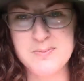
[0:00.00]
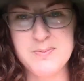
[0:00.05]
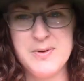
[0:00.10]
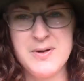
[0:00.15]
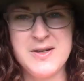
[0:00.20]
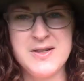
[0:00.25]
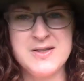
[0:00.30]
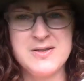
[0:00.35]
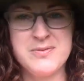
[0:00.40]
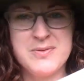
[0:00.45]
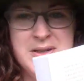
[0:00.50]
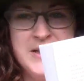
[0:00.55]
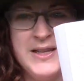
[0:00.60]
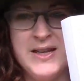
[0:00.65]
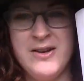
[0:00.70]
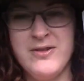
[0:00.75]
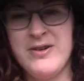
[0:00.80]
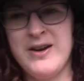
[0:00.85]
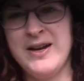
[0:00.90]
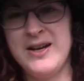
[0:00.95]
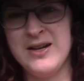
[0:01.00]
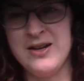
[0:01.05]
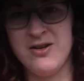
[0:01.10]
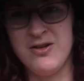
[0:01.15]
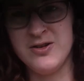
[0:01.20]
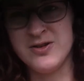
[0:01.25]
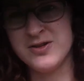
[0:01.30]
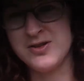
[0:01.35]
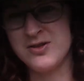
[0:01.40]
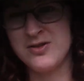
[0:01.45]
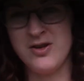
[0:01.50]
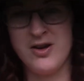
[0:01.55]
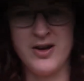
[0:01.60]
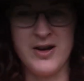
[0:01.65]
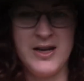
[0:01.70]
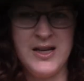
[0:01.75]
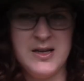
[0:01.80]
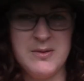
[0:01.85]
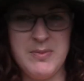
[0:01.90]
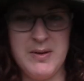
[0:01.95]
book is really great at also
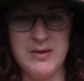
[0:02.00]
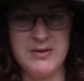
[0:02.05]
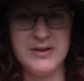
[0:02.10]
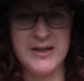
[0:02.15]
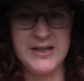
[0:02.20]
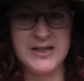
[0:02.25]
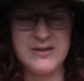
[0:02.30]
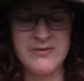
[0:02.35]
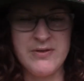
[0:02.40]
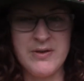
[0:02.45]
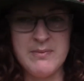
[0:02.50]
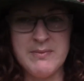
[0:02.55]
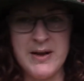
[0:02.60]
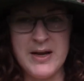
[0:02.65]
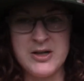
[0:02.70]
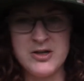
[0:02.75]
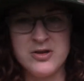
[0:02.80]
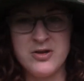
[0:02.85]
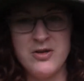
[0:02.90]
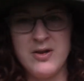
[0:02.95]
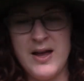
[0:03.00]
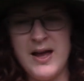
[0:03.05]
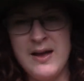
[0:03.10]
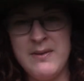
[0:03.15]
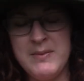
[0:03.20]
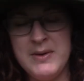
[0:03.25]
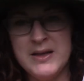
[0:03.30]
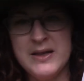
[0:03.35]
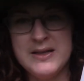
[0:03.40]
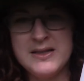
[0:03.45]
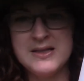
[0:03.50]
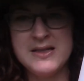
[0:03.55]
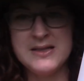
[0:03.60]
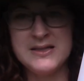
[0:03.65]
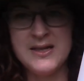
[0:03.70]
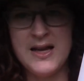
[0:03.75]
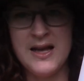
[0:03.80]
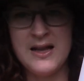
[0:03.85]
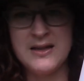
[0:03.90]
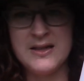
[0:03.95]
talking about like different magical amulets and
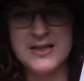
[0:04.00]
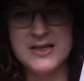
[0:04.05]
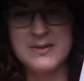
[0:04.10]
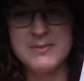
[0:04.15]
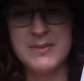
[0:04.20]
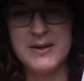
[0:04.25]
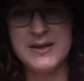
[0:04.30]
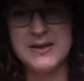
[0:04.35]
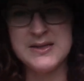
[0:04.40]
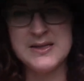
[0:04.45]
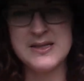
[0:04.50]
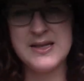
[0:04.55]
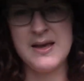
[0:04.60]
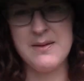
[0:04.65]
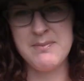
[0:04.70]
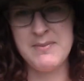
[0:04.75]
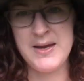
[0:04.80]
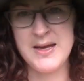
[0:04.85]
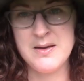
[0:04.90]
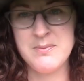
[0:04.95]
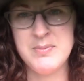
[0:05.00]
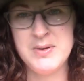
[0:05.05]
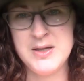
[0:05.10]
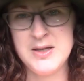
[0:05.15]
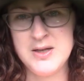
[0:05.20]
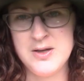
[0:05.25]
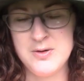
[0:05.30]
talismans that may have been